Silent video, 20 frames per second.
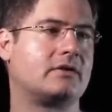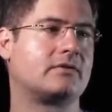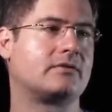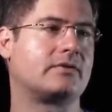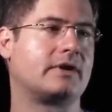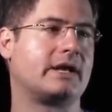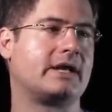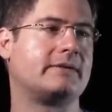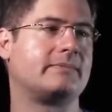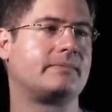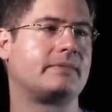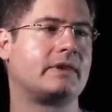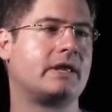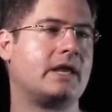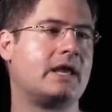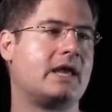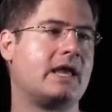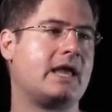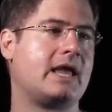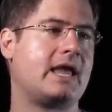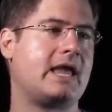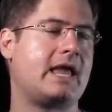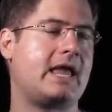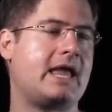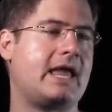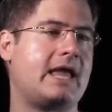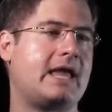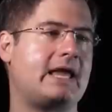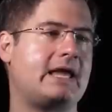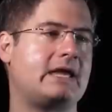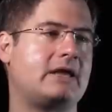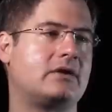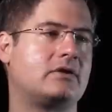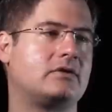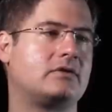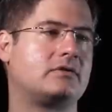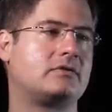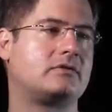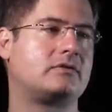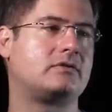right, a
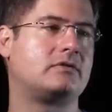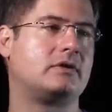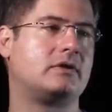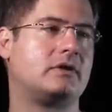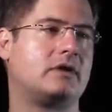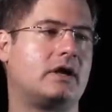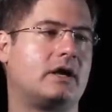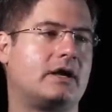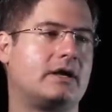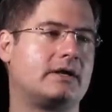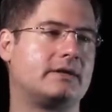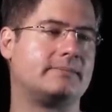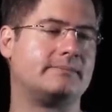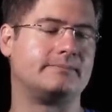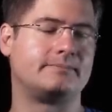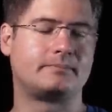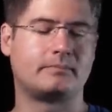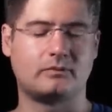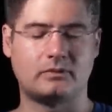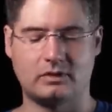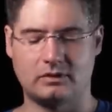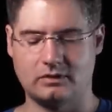um,